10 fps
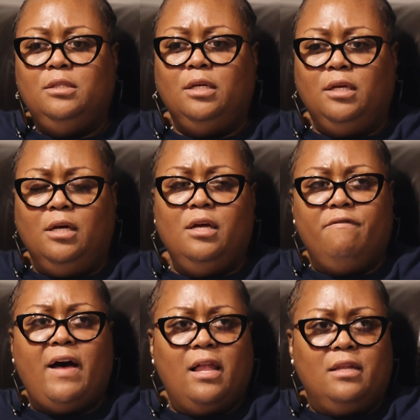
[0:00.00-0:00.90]
the
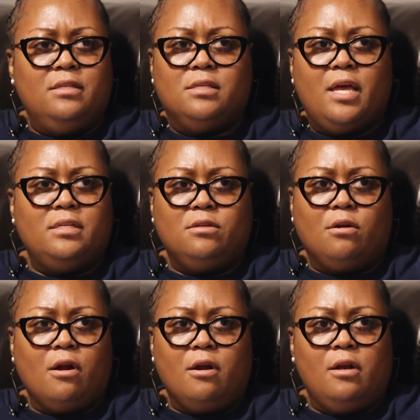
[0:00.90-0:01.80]
gun violence has
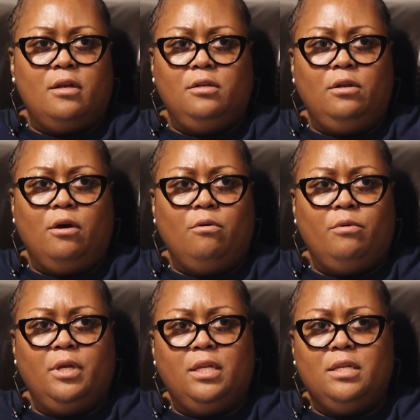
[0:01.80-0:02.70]
occurred, you
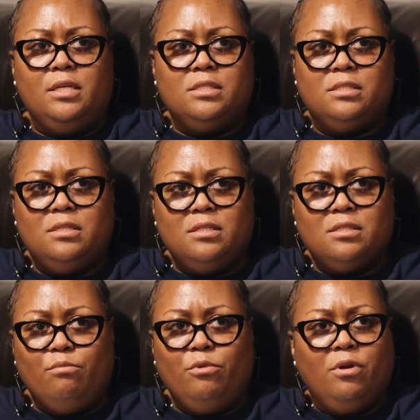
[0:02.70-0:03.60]
know, in this
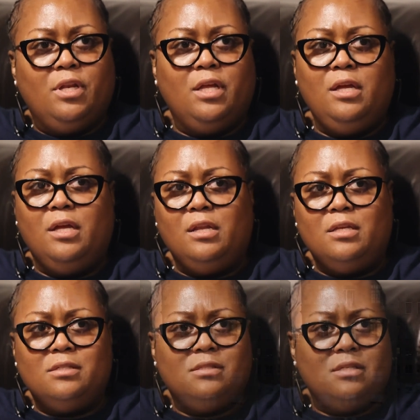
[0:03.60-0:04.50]
community, in this